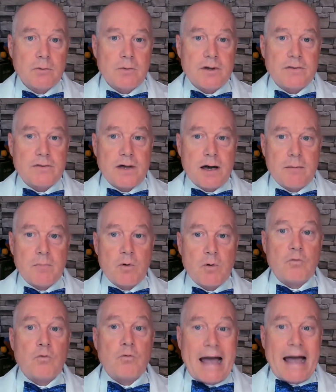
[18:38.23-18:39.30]
with um,
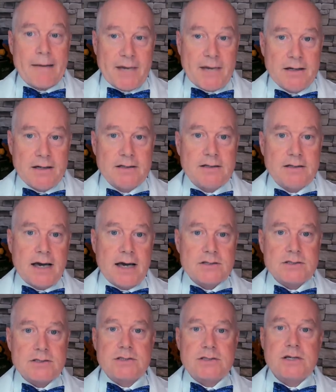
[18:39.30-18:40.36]
rapid
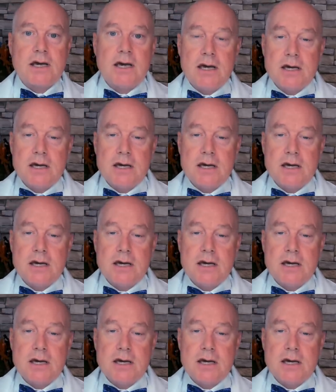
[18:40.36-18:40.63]
tests.